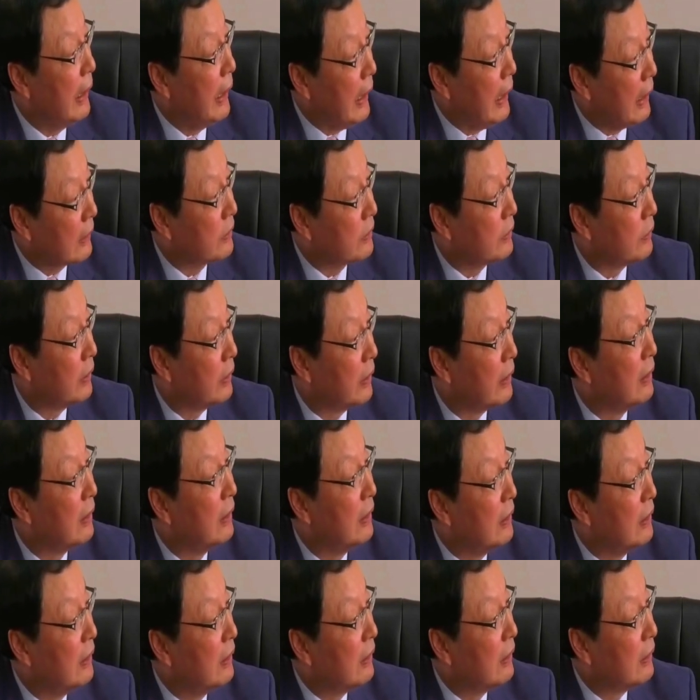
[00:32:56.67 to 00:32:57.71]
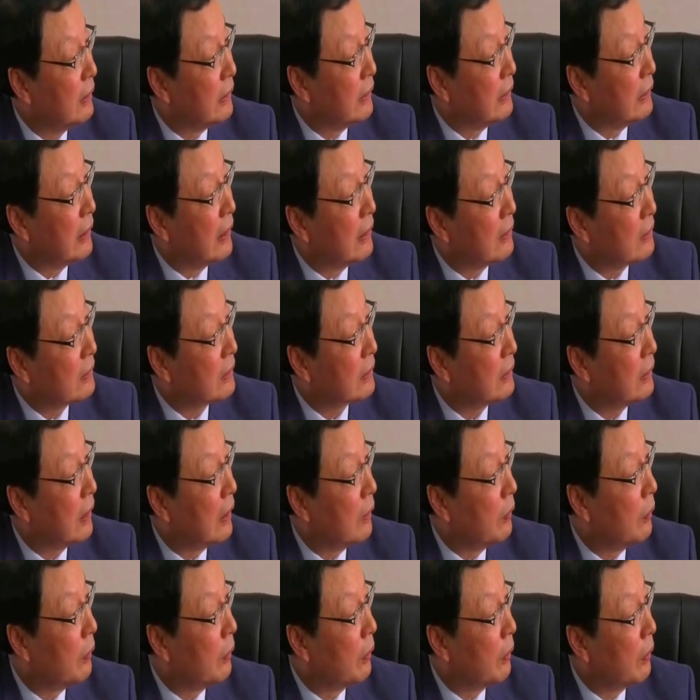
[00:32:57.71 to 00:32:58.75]
actually enhanced
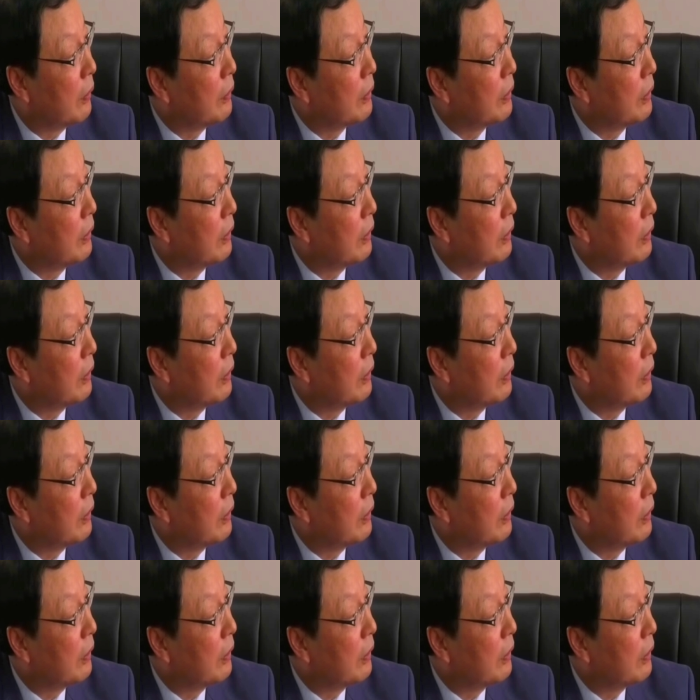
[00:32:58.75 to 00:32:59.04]
our